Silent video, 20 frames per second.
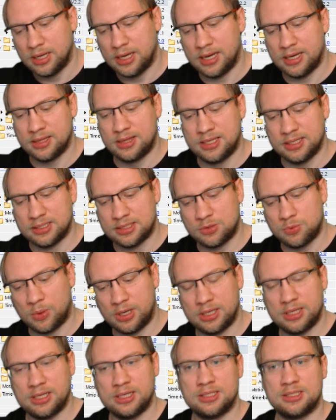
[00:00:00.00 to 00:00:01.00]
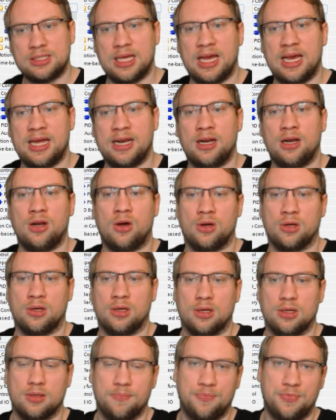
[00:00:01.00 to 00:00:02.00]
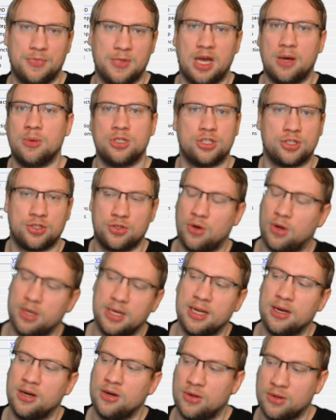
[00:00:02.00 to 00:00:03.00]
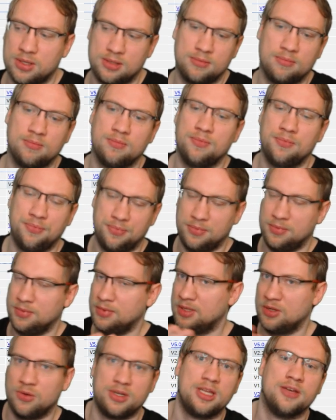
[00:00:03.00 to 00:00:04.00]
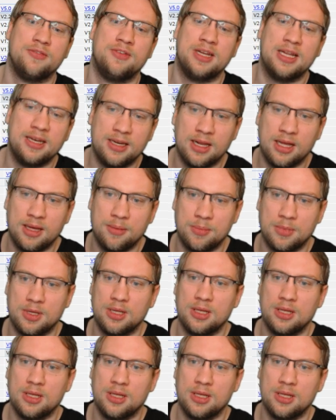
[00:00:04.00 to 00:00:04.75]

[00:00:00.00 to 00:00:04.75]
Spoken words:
and this one is analog. I will just call it analog, could give it any name.